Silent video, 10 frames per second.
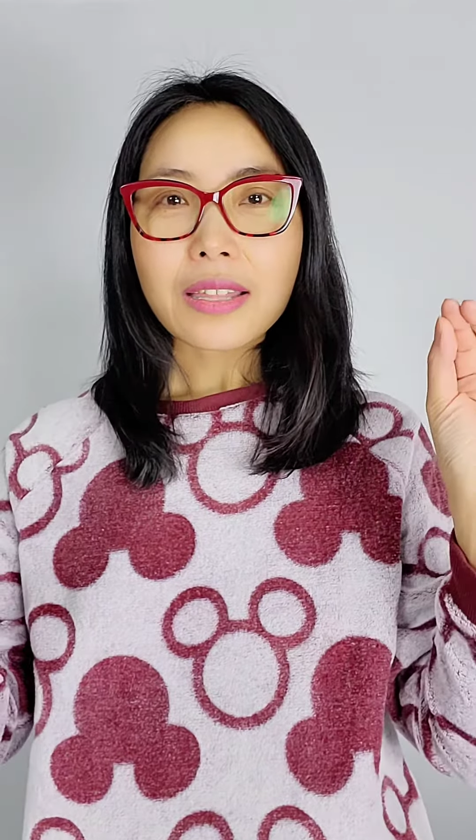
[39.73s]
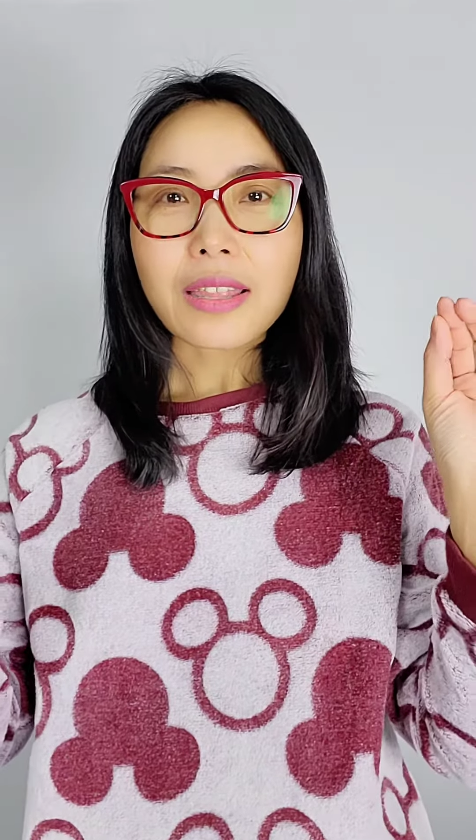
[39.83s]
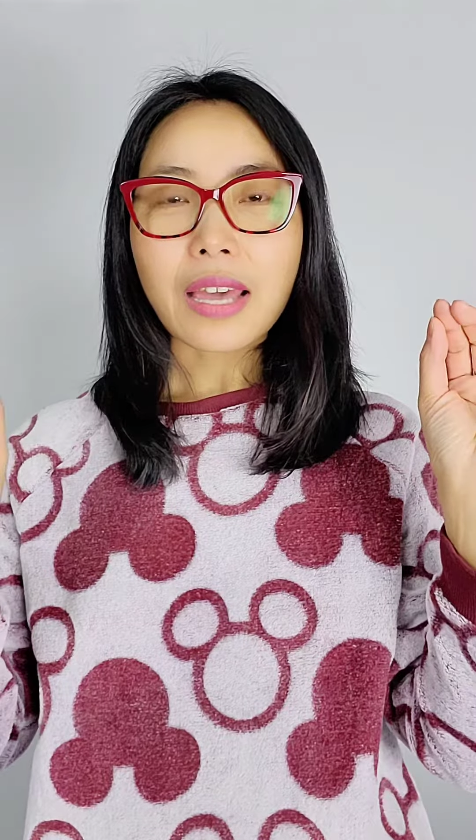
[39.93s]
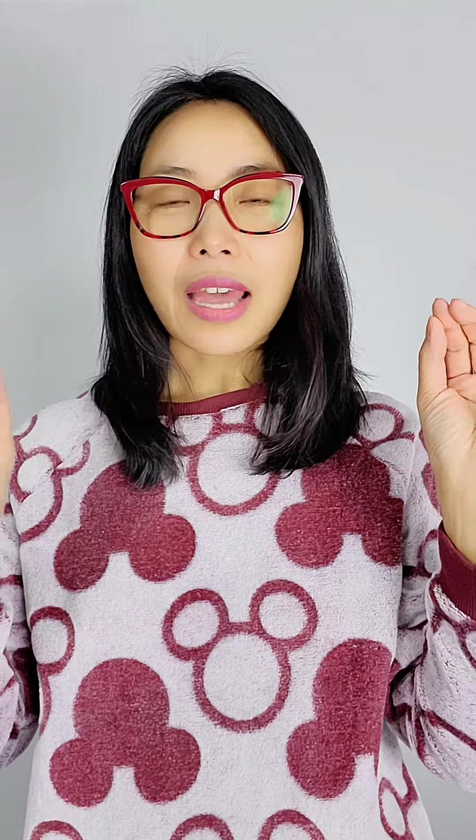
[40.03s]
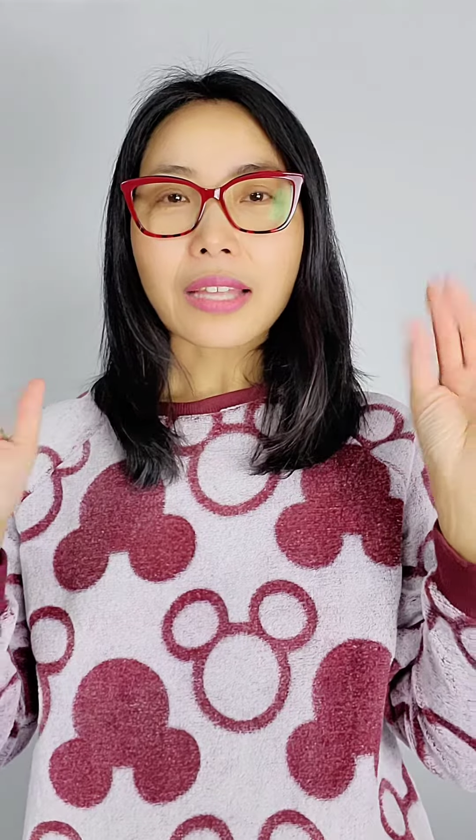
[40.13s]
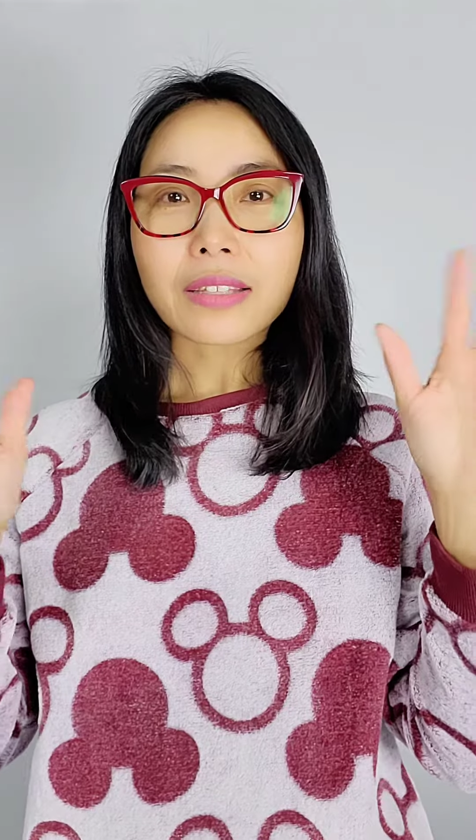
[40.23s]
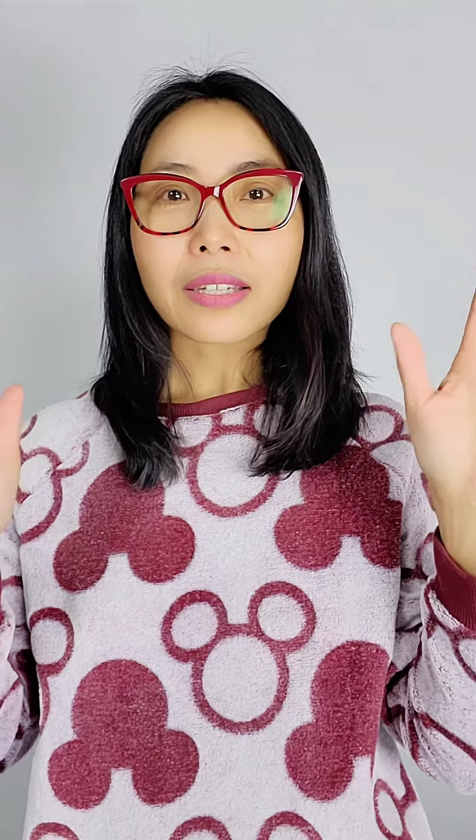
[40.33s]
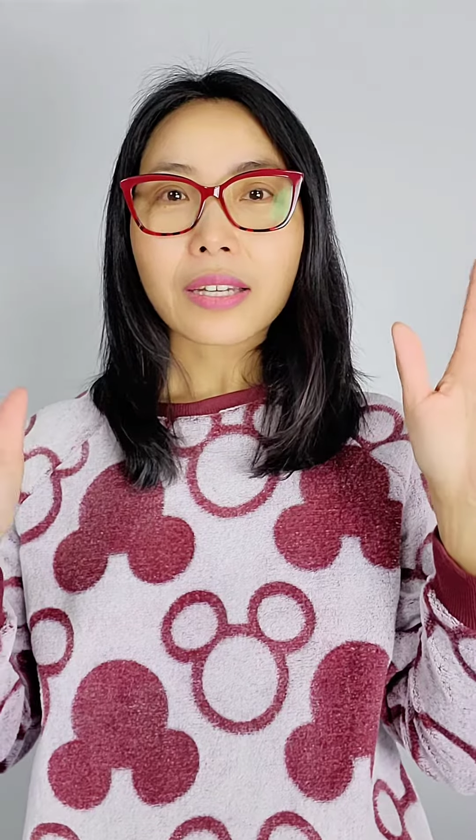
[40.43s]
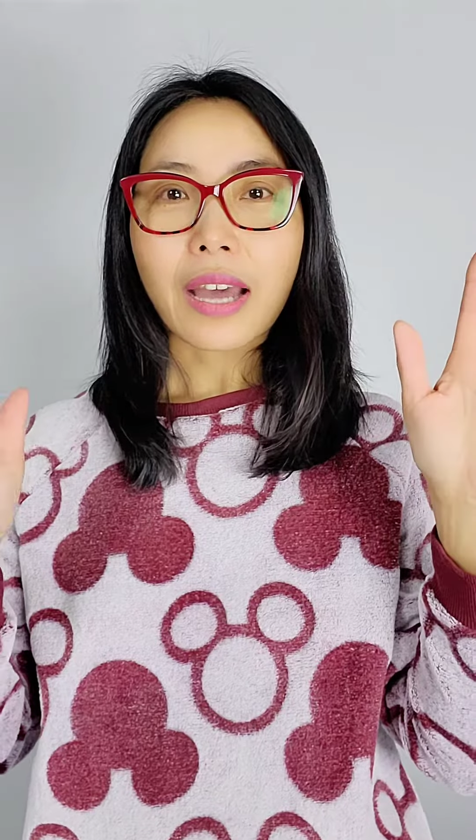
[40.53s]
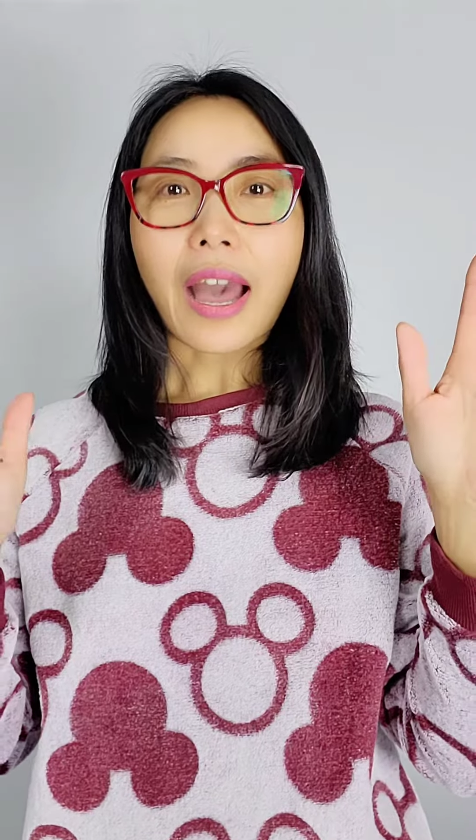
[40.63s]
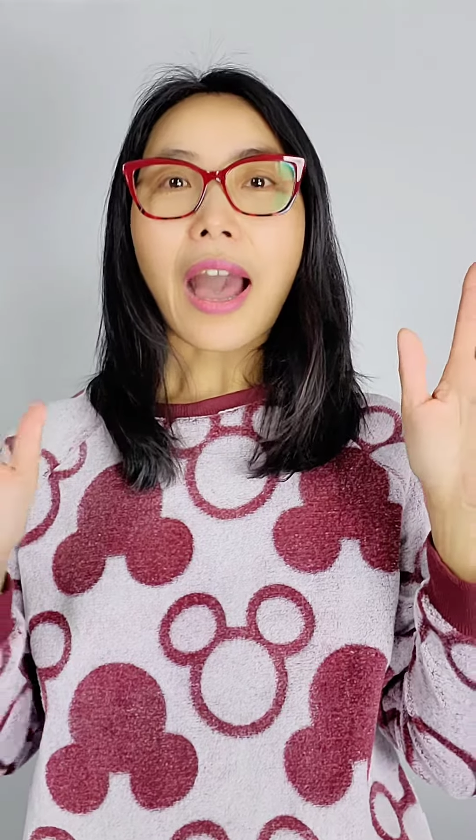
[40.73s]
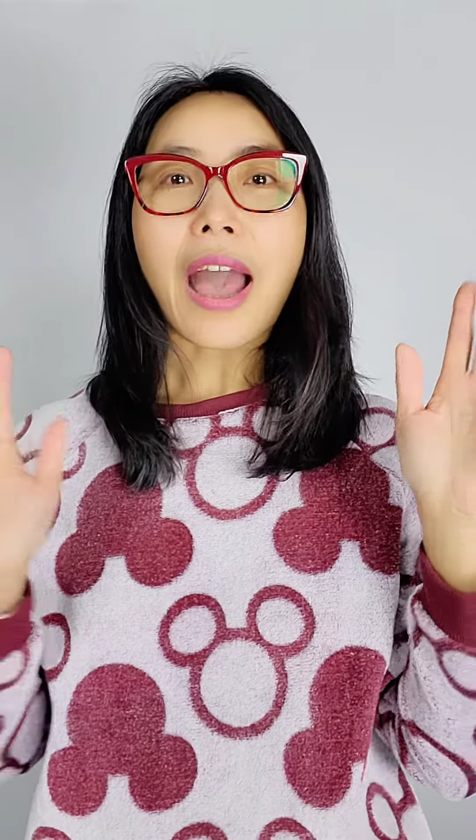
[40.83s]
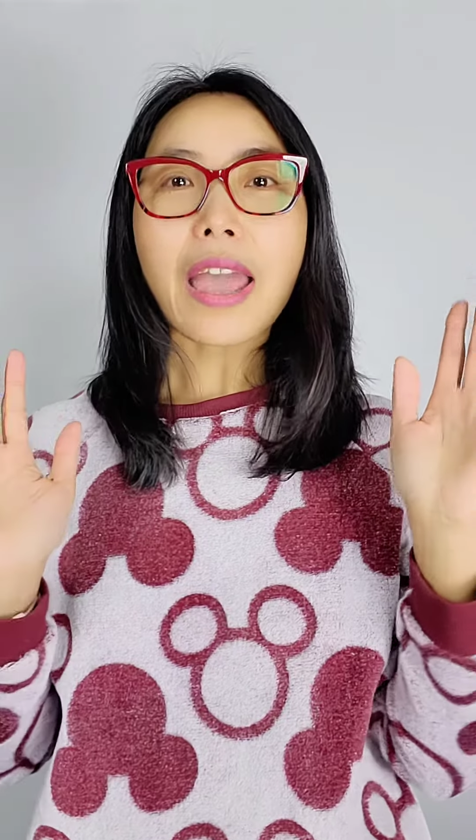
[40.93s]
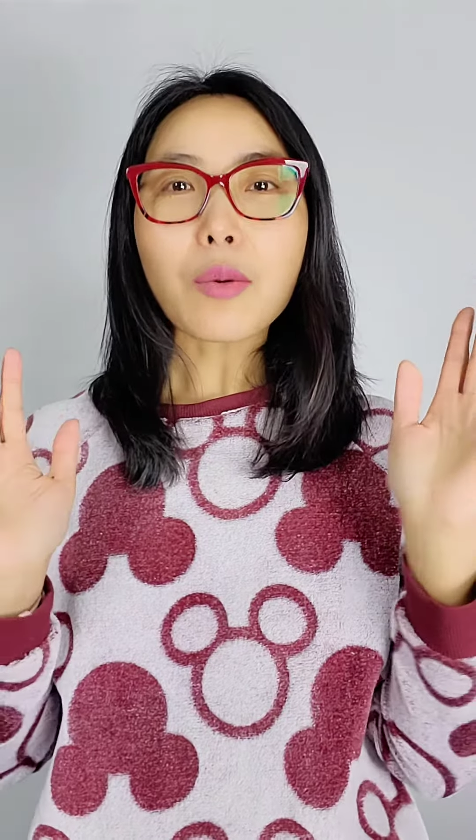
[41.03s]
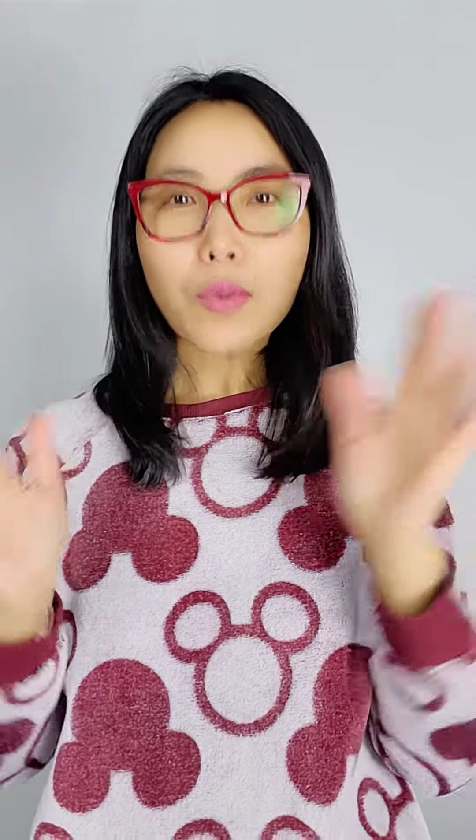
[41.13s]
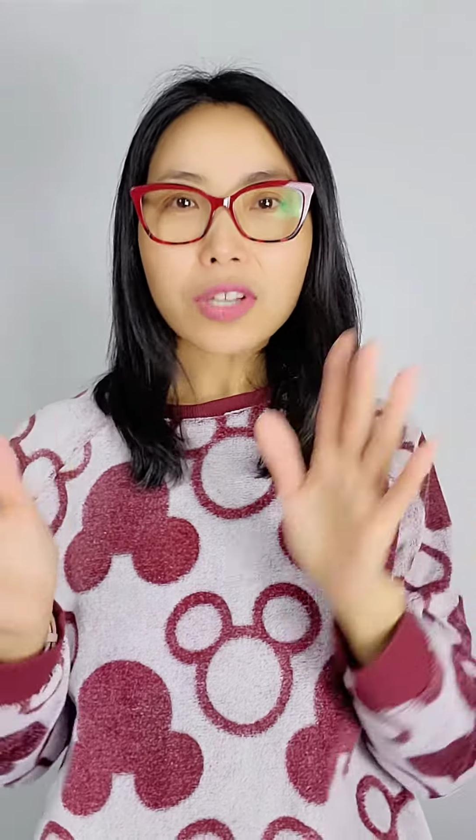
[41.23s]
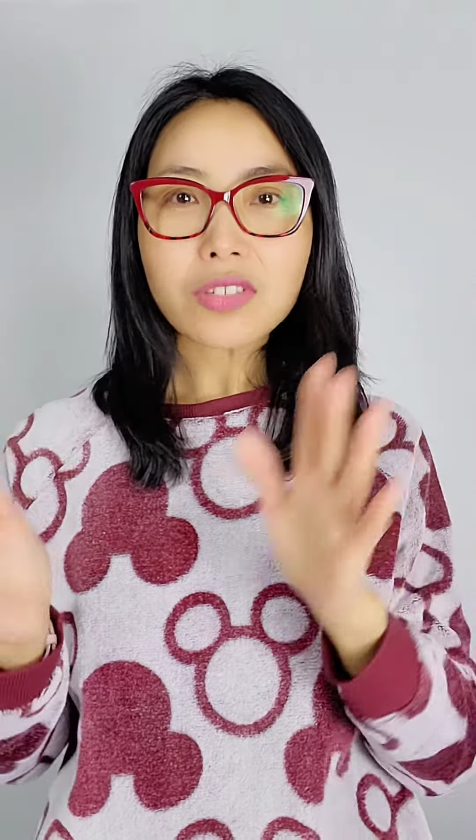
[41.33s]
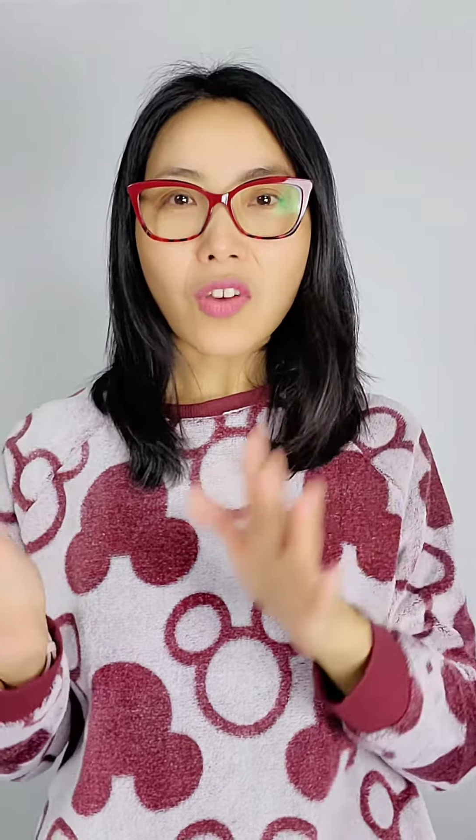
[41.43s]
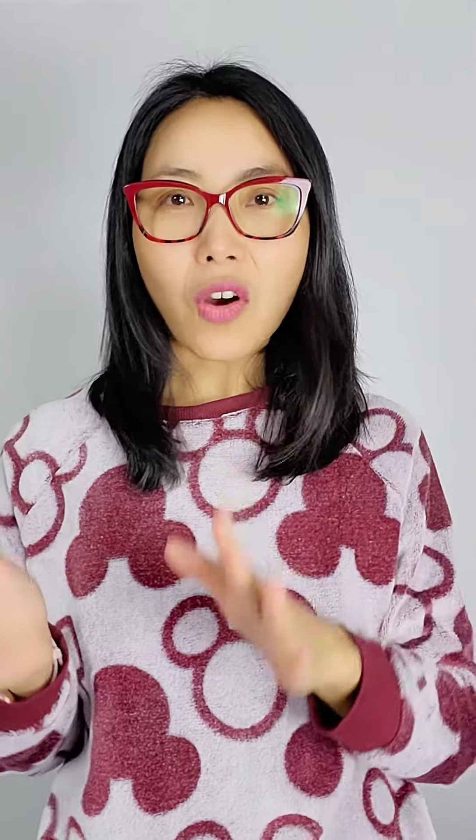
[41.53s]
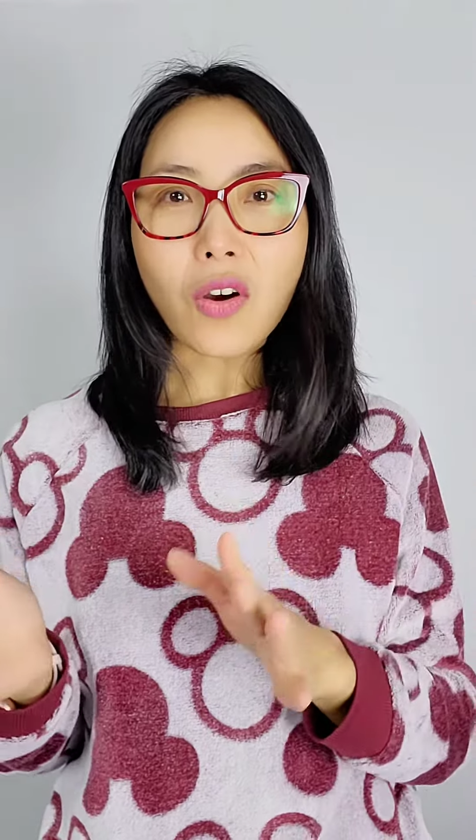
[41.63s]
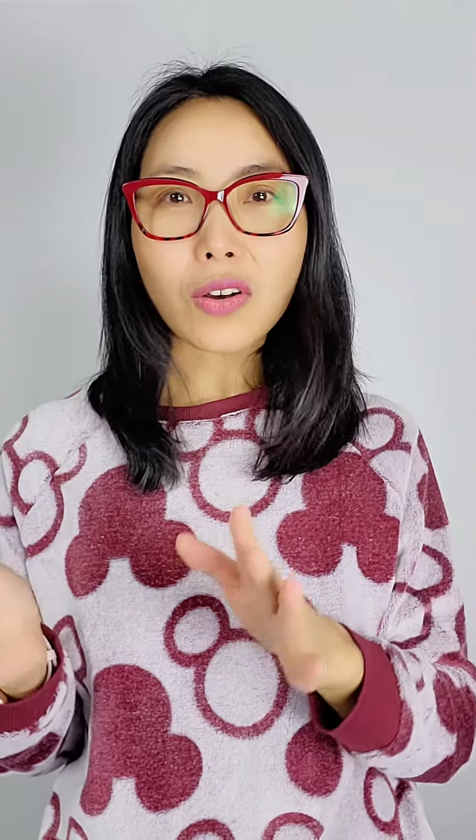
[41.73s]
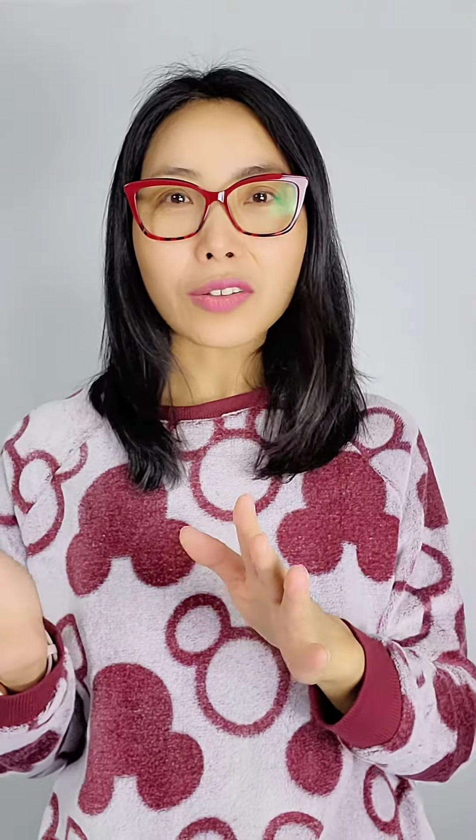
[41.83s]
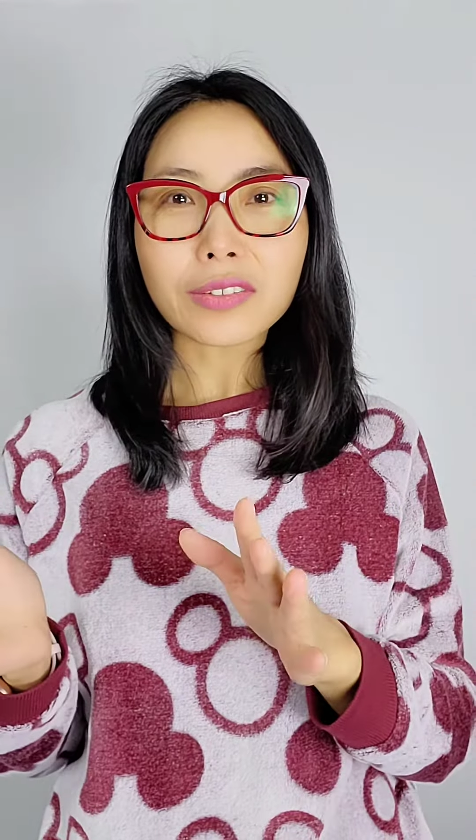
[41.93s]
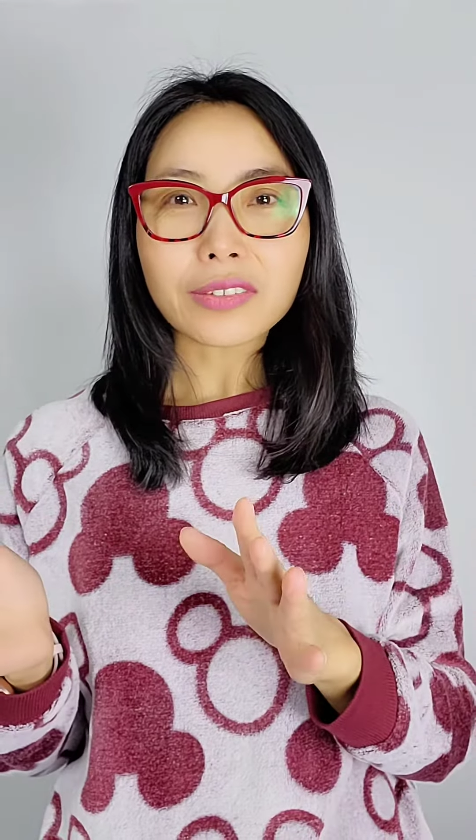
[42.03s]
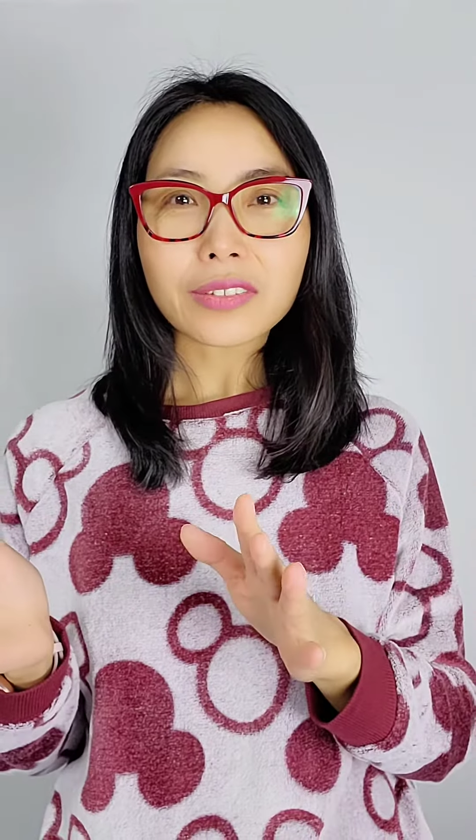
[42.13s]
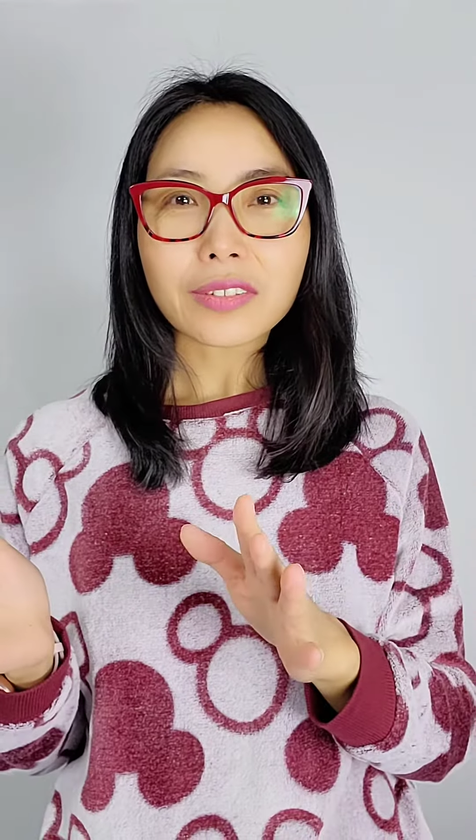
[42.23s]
that I was on